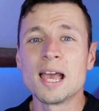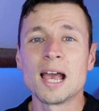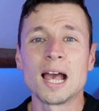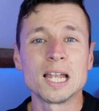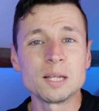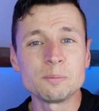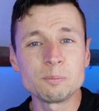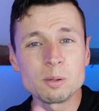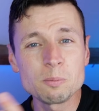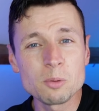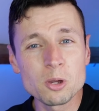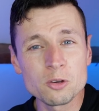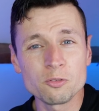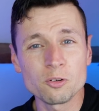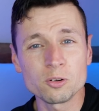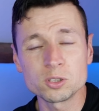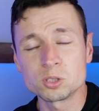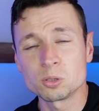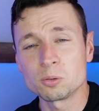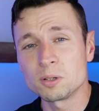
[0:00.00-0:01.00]
and then we move
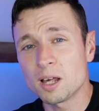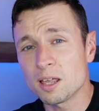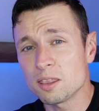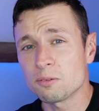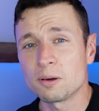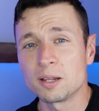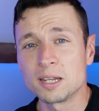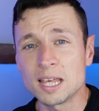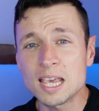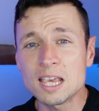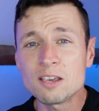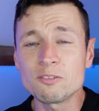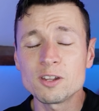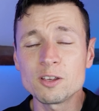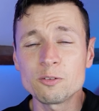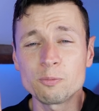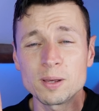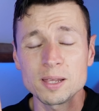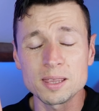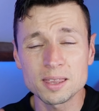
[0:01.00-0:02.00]
on to another one. Even
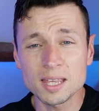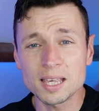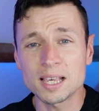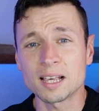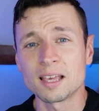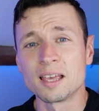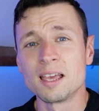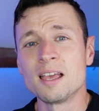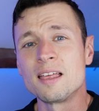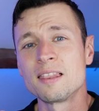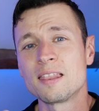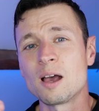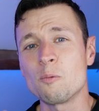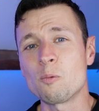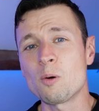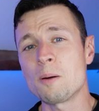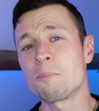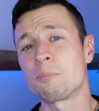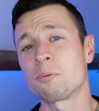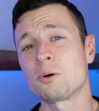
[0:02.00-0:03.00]
if we think that
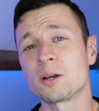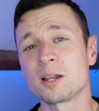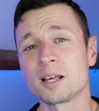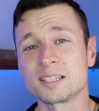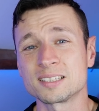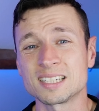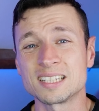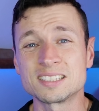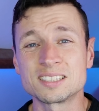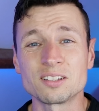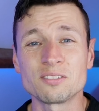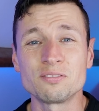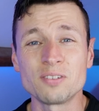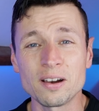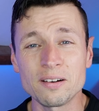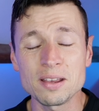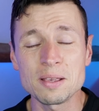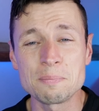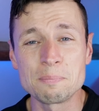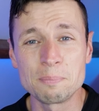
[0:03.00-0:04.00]
one product is the
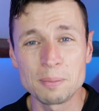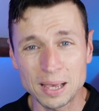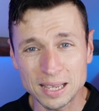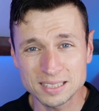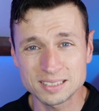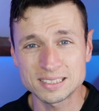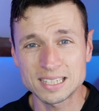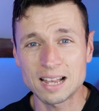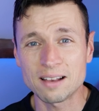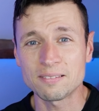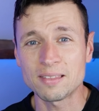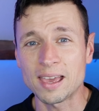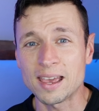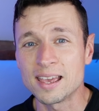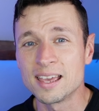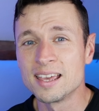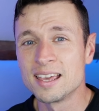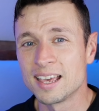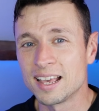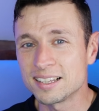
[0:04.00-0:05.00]
very best out there,
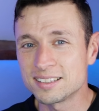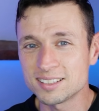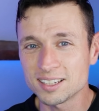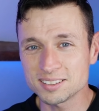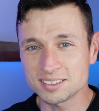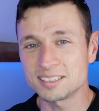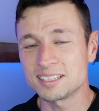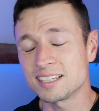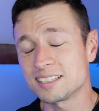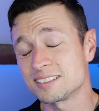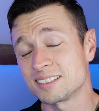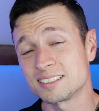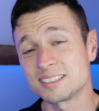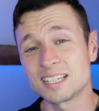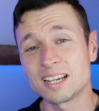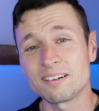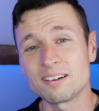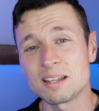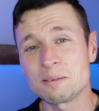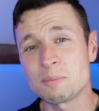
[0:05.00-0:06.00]
it doesn't
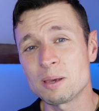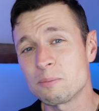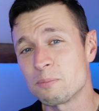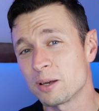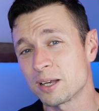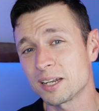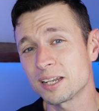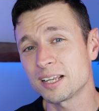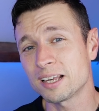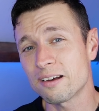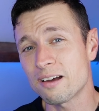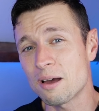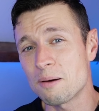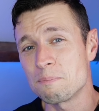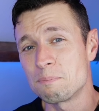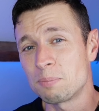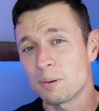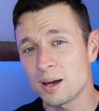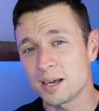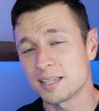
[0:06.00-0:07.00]
necessarily mean we're going to go out
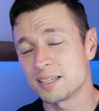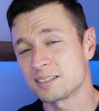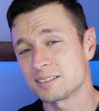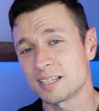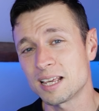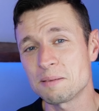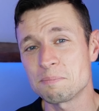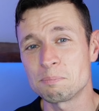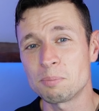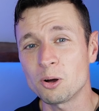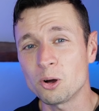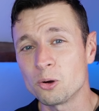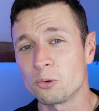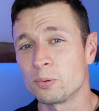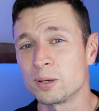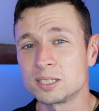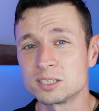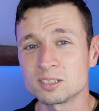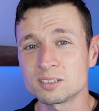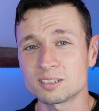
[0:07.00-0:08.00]
and buy the same bottle.
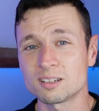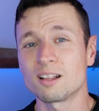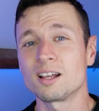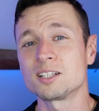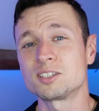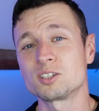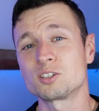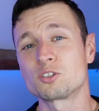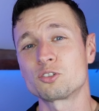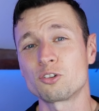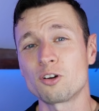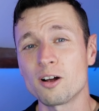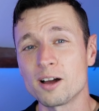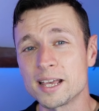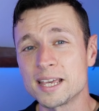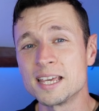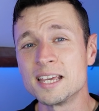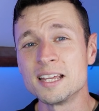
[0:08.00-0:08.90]
We just like to try